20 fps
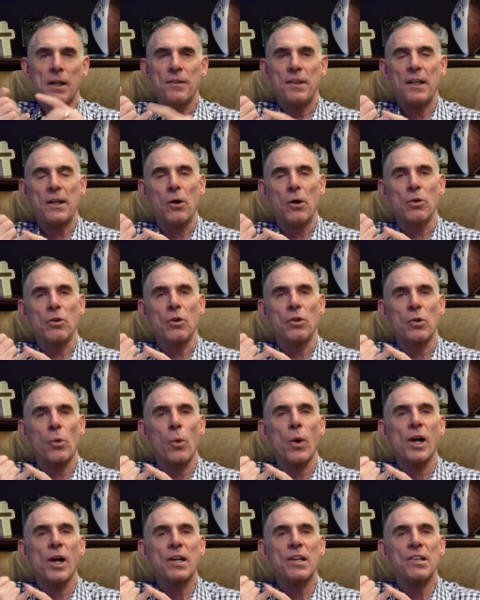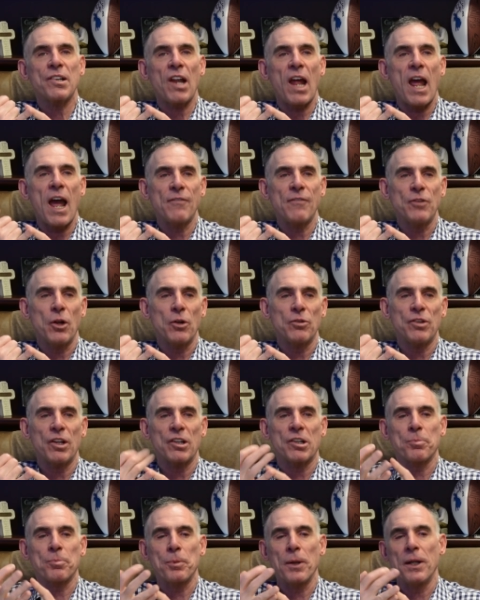They don't go to work because they have no
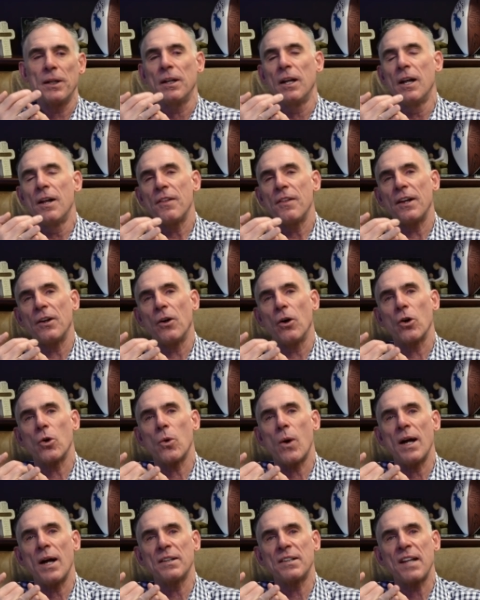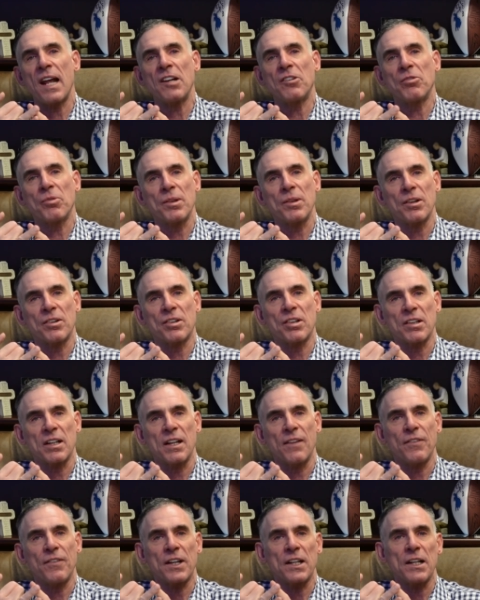discipline. They don't go on dates with their
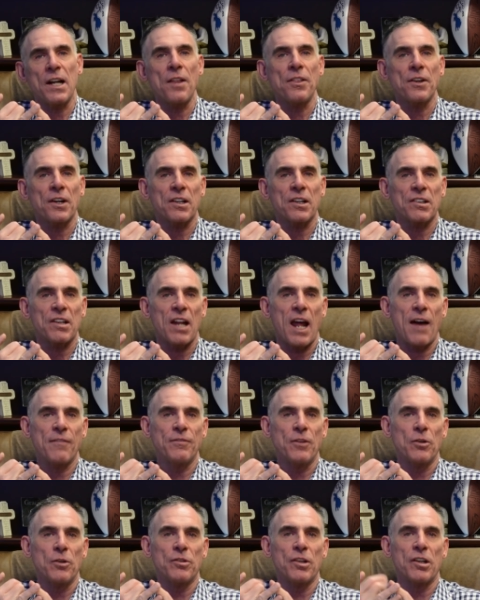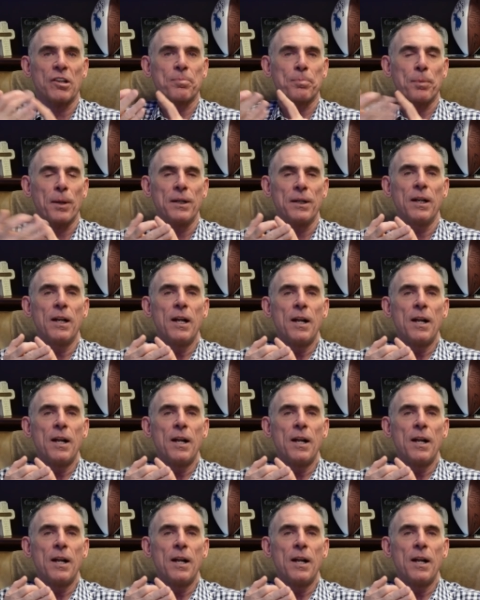significant other because they have no discipline.